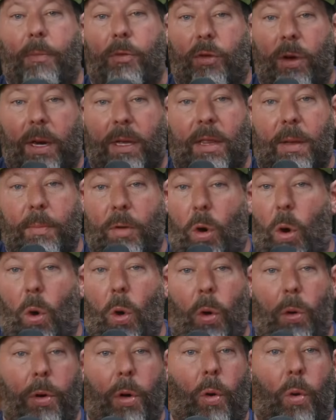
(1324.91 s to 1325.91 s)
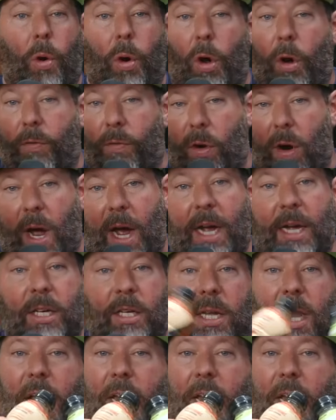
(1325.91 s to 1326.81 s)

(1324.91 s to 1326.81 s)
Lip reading: Drink them cold or over ice